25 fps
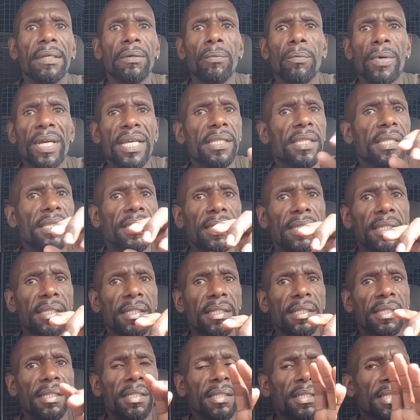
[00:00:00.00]
with
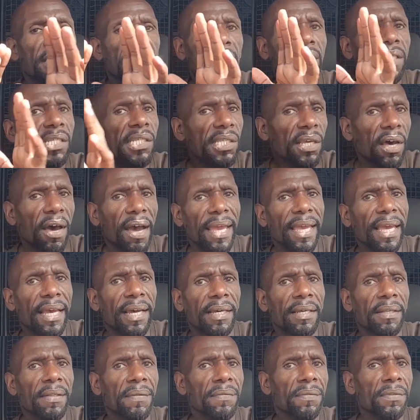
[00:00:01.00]

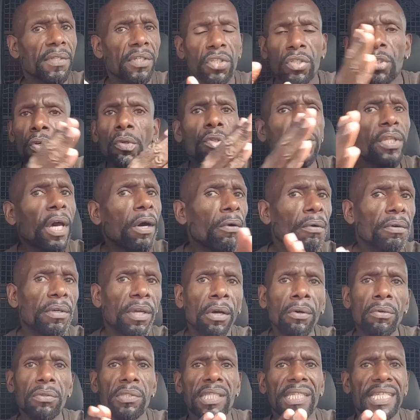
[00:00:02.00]
desire? The two don't
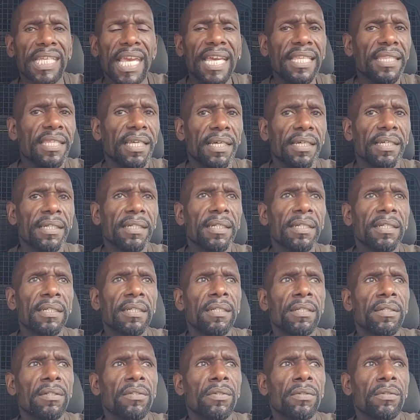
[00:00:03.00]
go together.
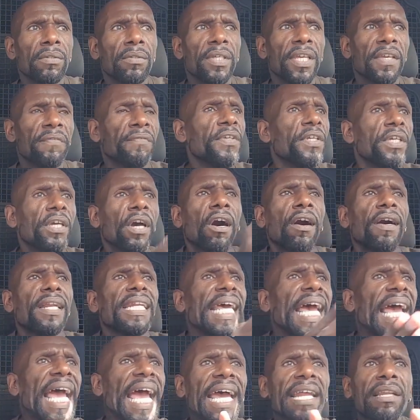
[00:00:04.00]
If you
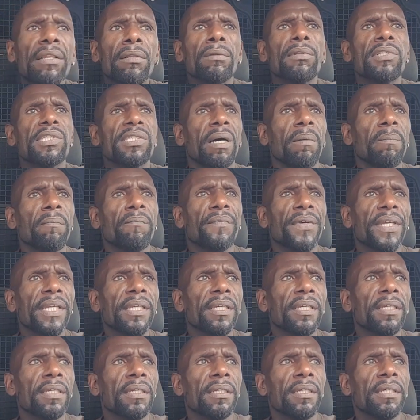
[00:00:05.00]
can't handle
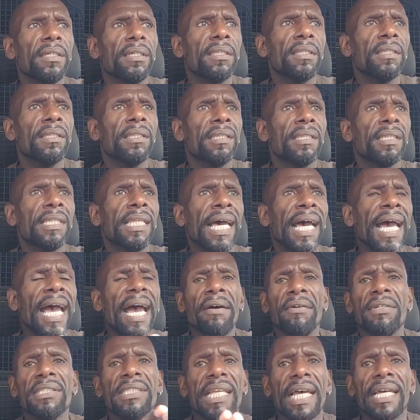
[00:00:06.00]
something,
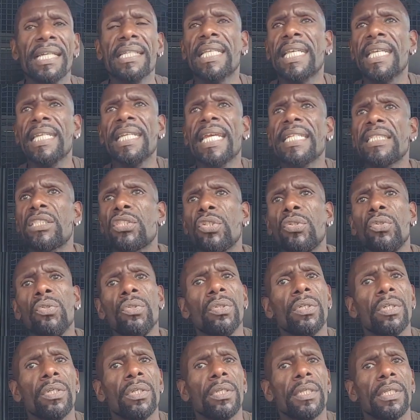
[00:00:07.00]
how is that
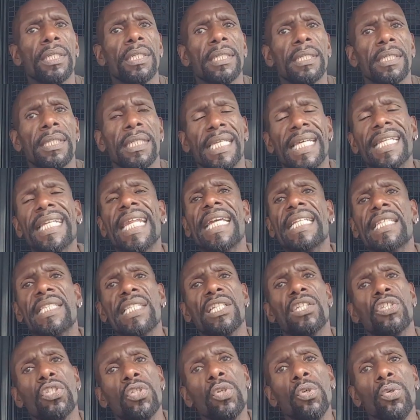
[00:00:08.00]
connected
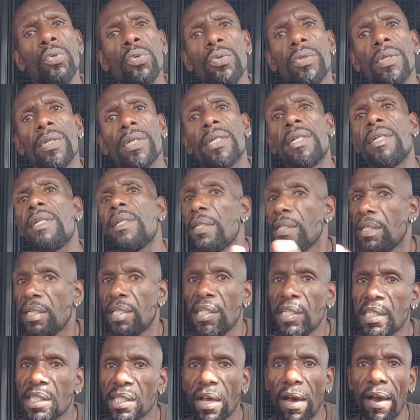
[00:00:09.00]
to
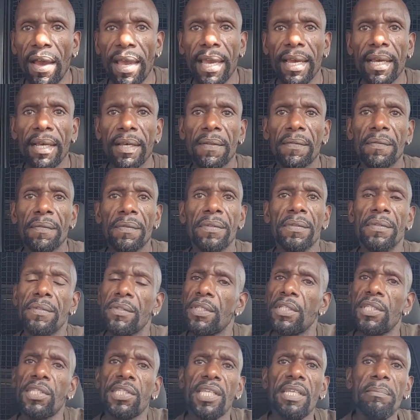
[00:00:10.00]
desire?
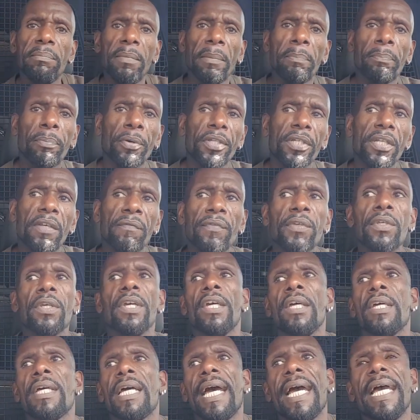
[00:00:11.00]
Do you see my point of view?
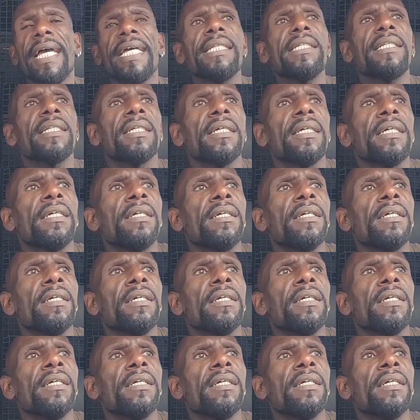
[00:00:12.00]
And